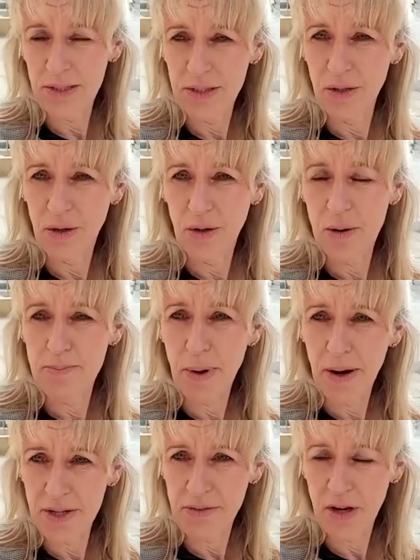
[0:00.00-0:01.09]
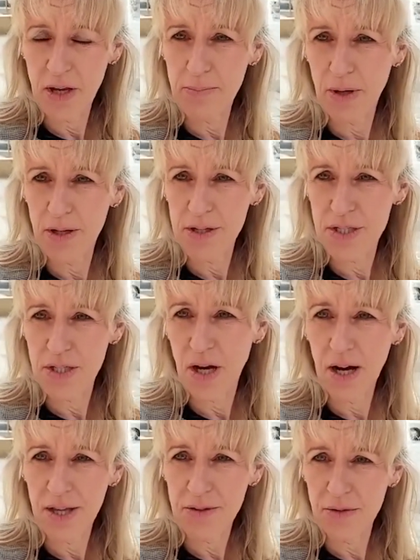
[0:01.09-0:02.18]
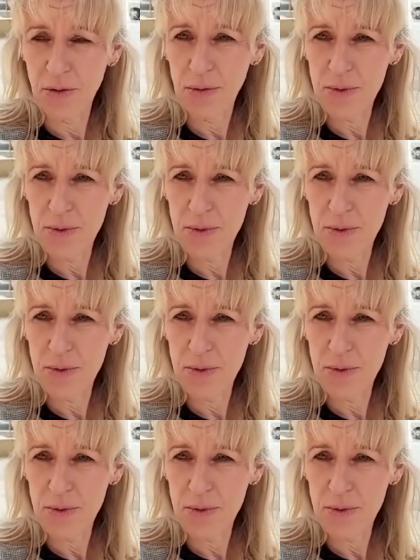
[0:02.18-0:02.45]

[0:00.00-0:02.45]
not a binary approach to either or,